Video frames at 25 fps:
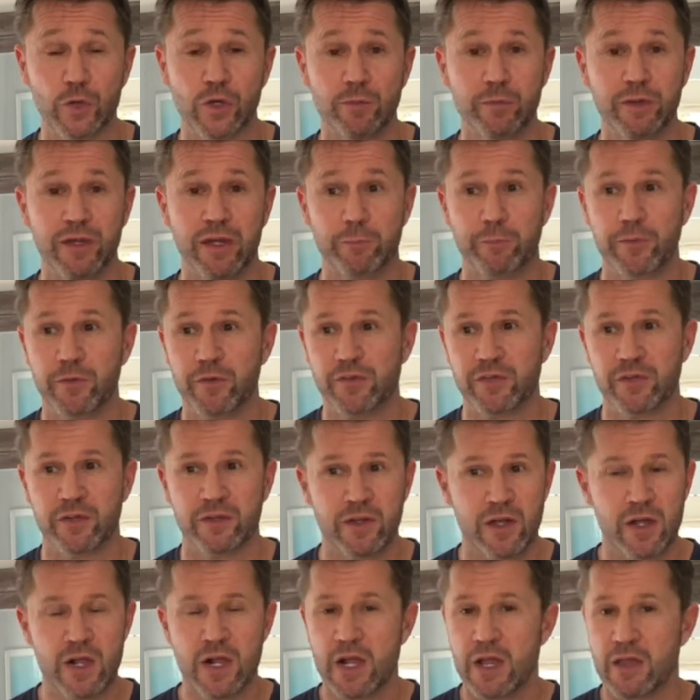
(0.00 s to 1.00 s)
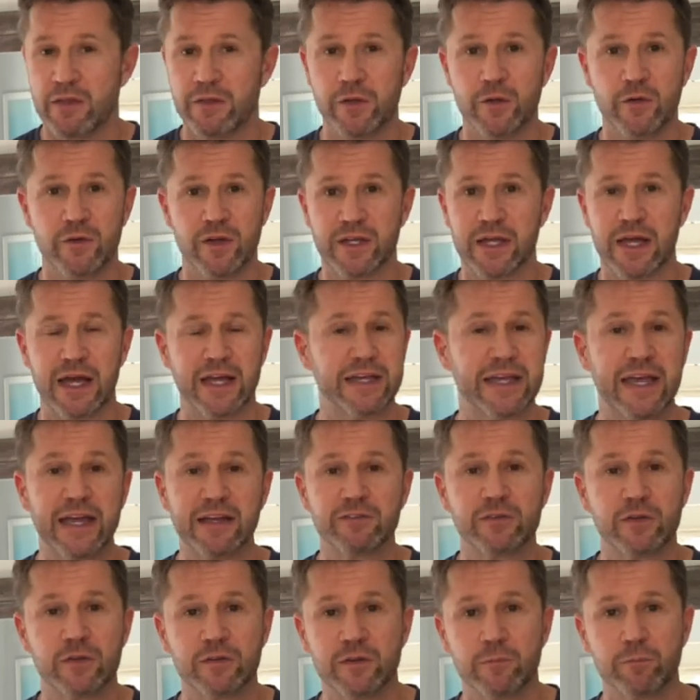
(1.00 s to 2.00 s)
be that person. I can't
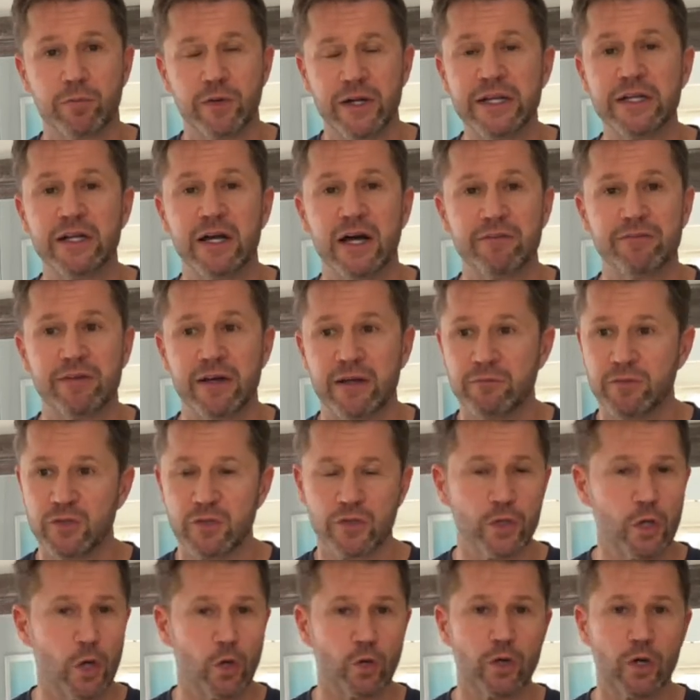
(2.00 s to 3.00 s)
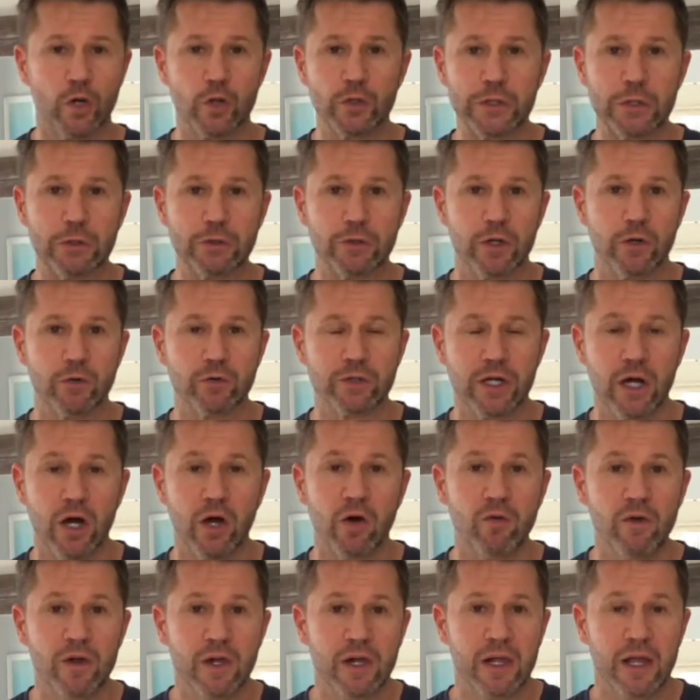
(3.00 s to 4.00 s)
turn the brain off. I'm just go, go, go, go,
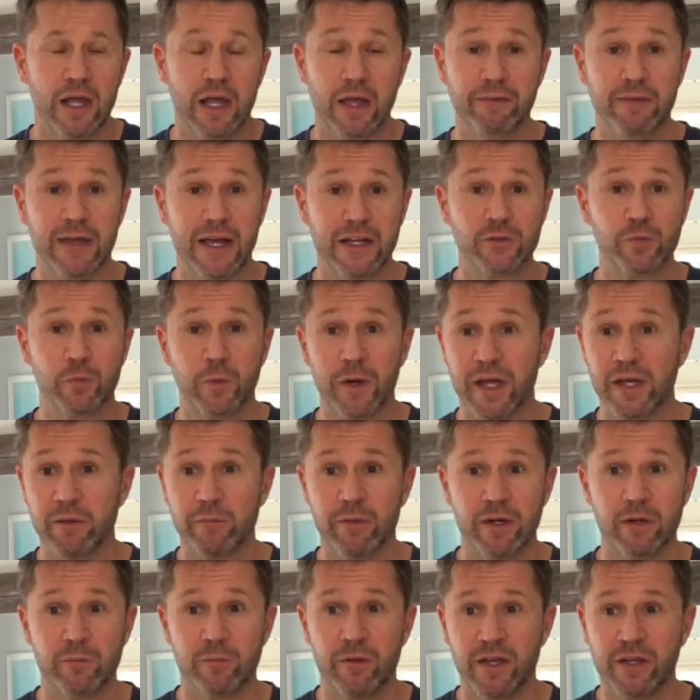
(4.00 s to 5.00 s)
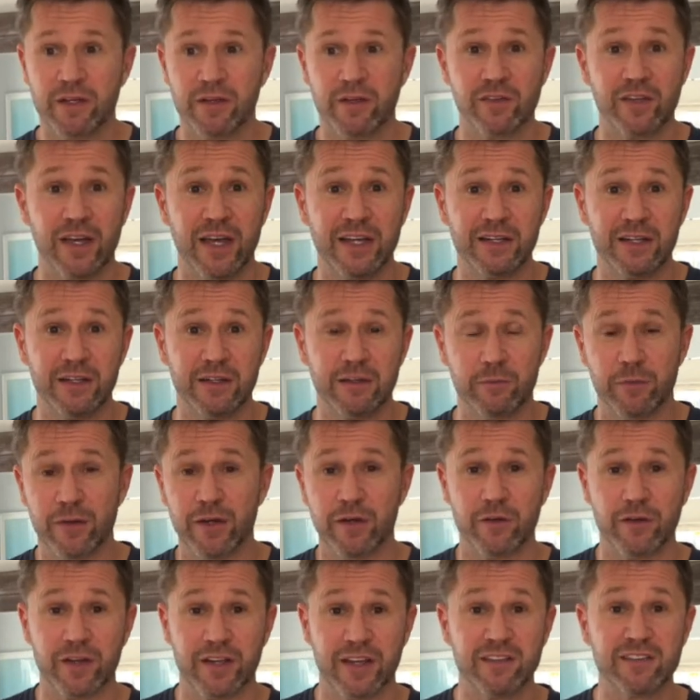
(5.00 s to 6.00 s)
go. And that's why I'm here, Mike, because I need to be able
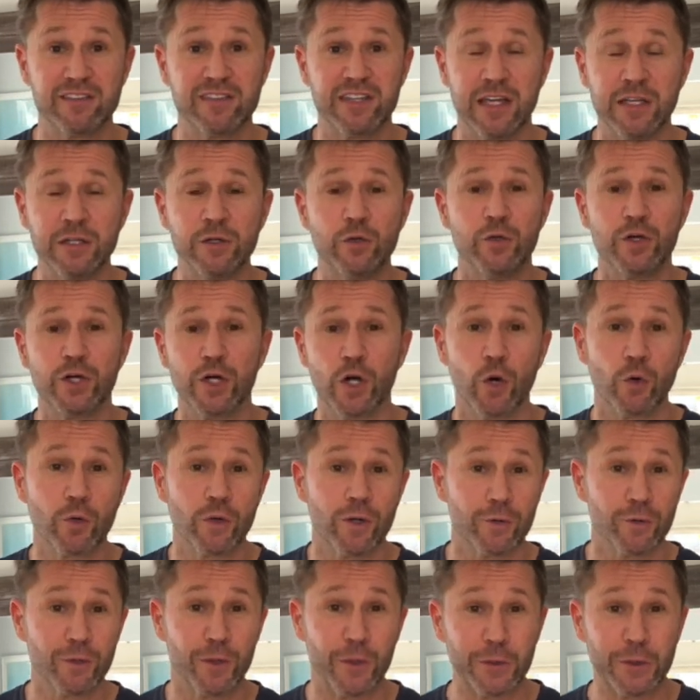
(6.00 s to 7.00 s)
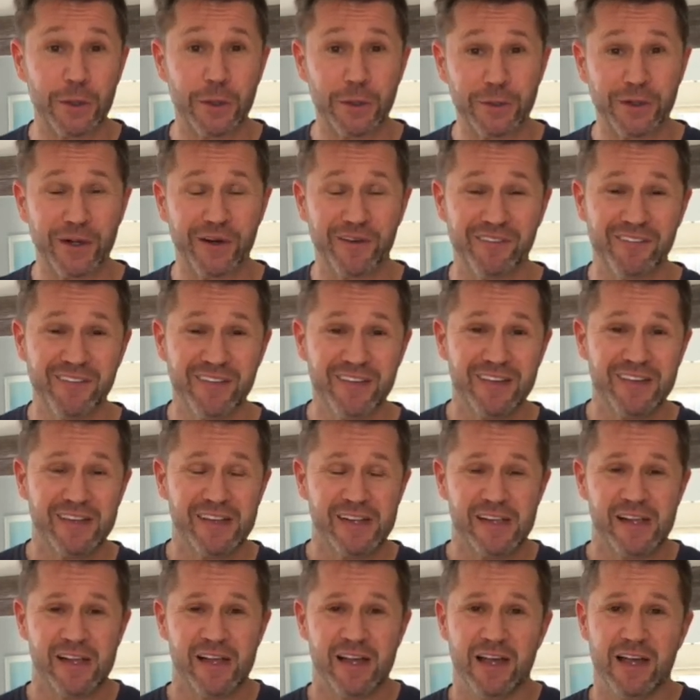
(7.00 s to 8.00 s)
to continue to go, go, go, go, go.
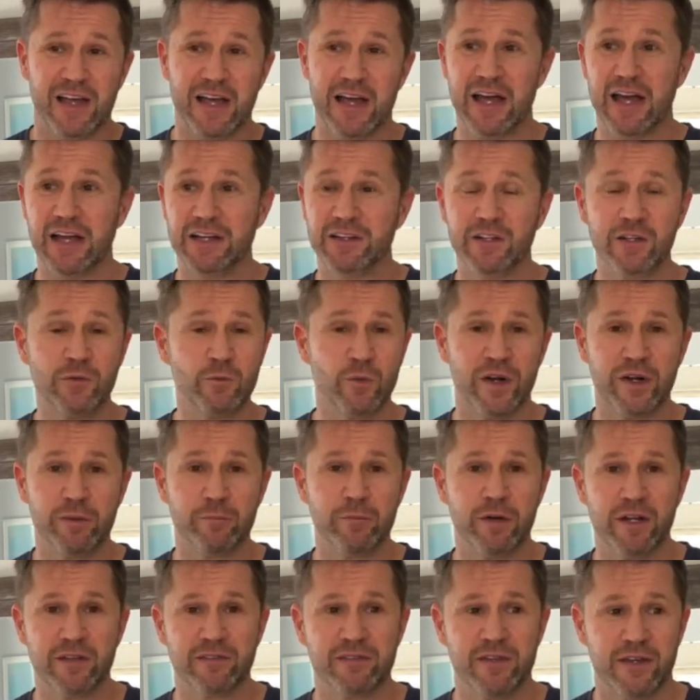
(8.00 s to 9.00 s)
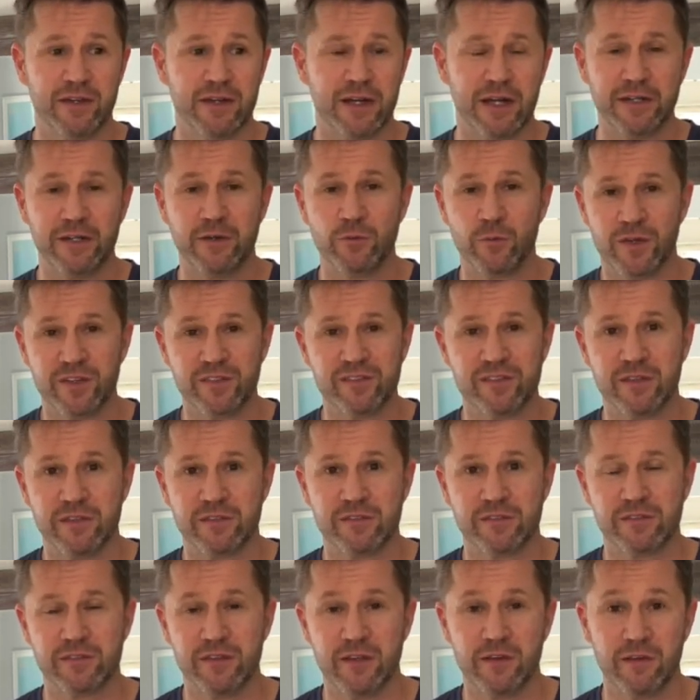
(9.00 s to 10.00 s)
I didn't want to meditate. I didn't want to sit
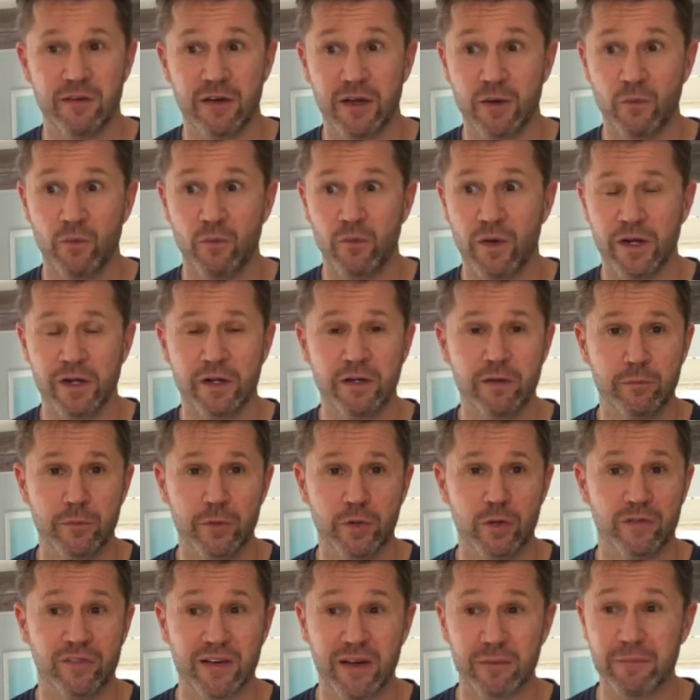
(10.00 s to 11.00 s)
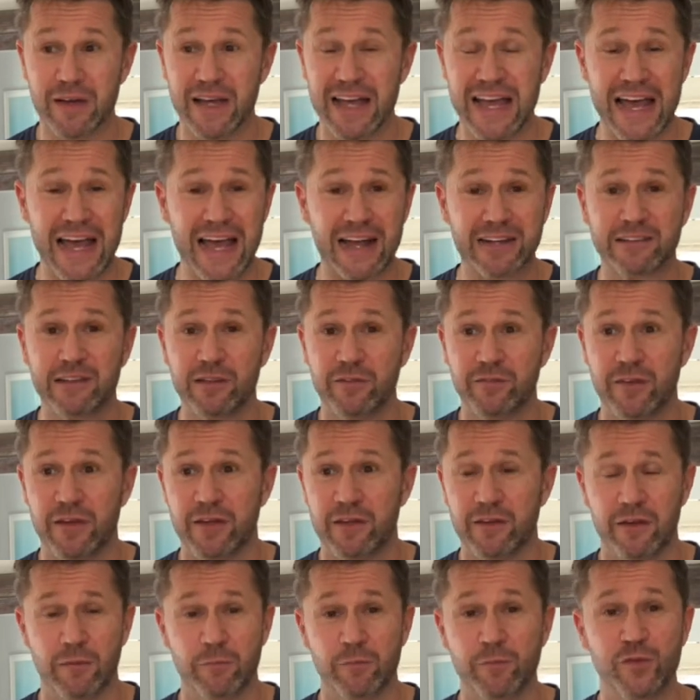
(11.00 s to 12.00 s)
still. I wanted to move. I'm active.
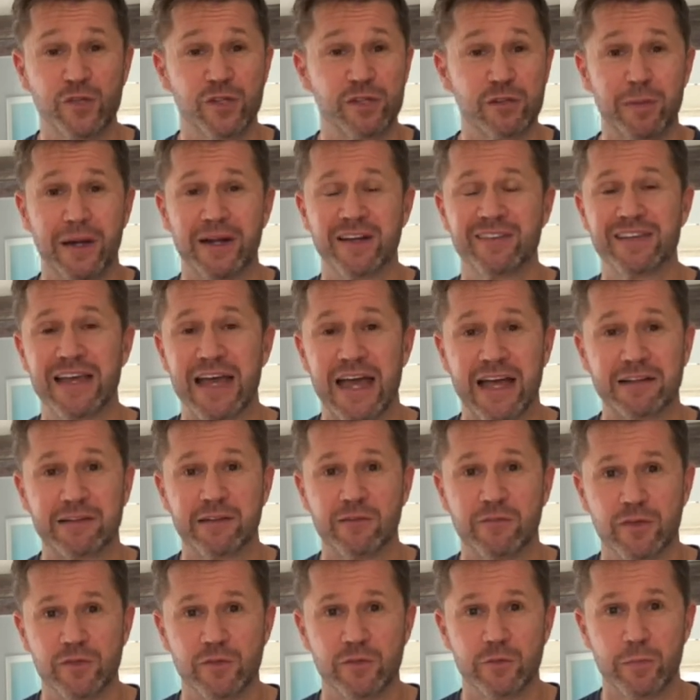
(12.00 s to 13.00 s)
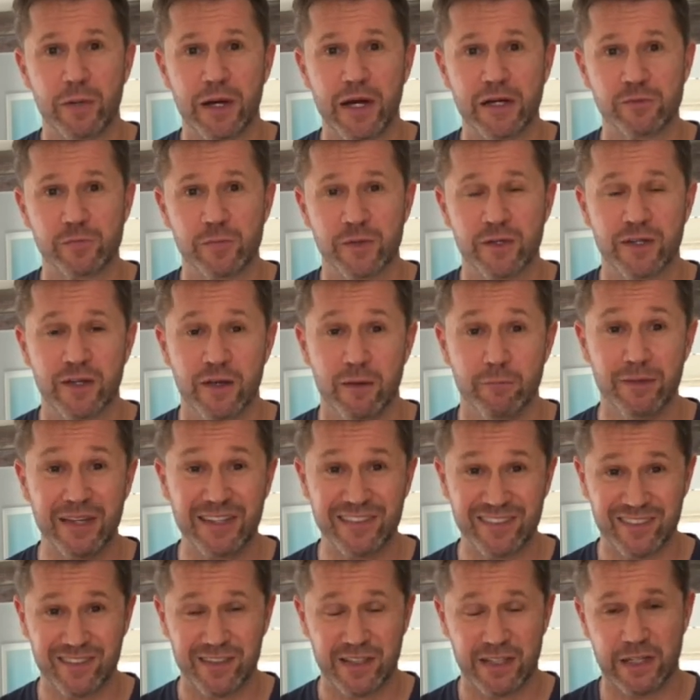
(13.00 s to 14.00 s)
I'm just about as active as you possibly get. Me
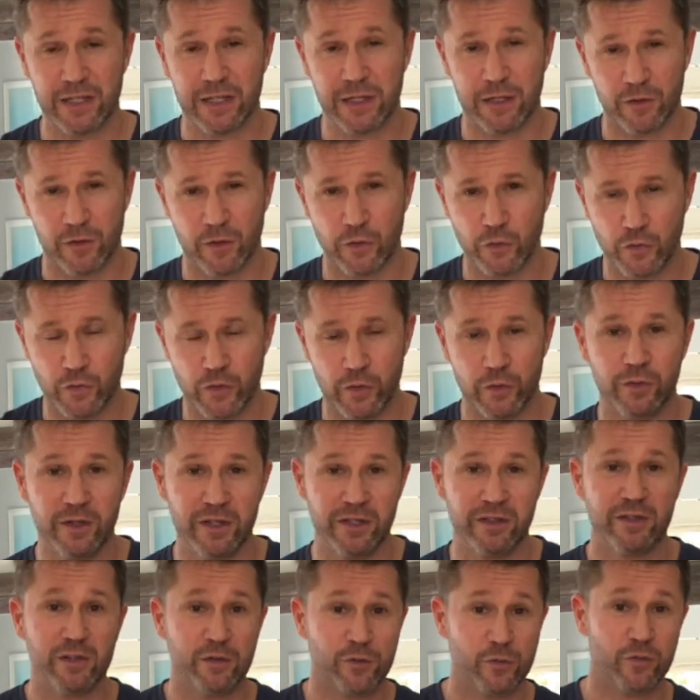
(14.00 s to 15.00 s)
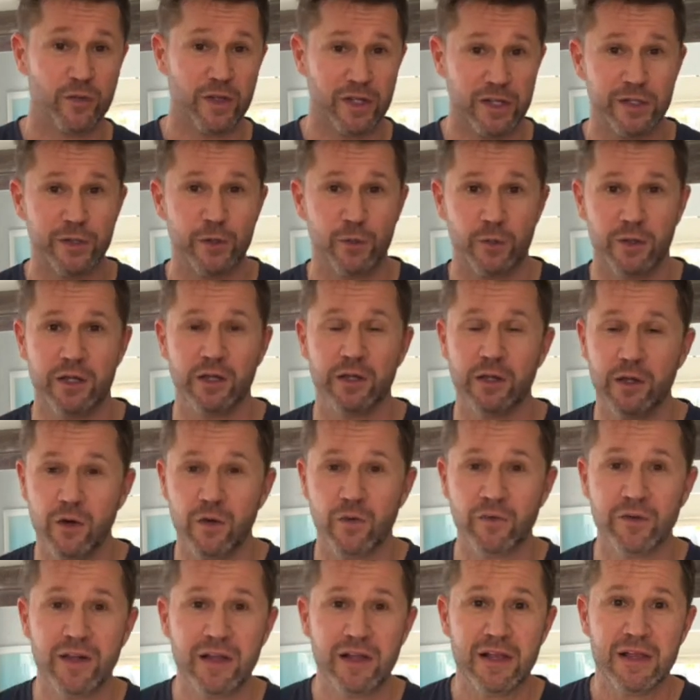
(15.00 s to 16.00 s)
sitting here and doing this video
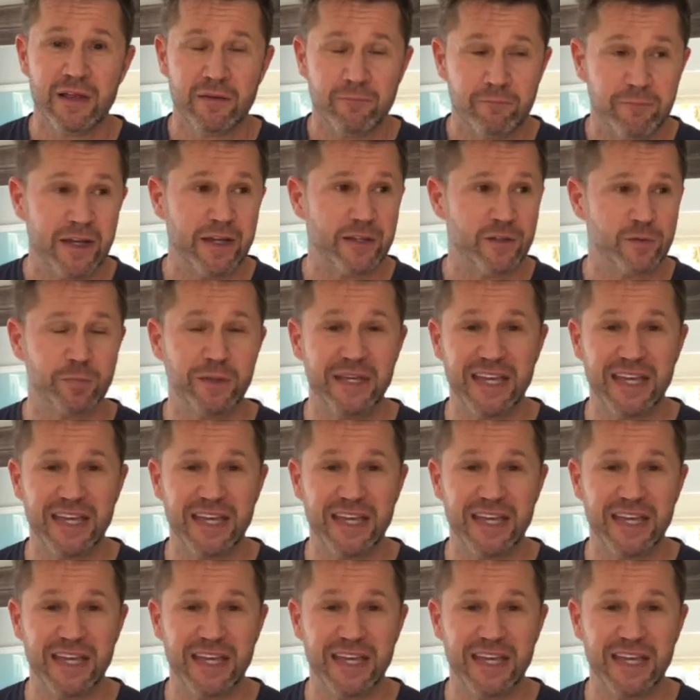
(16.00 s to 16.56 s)
alone makes me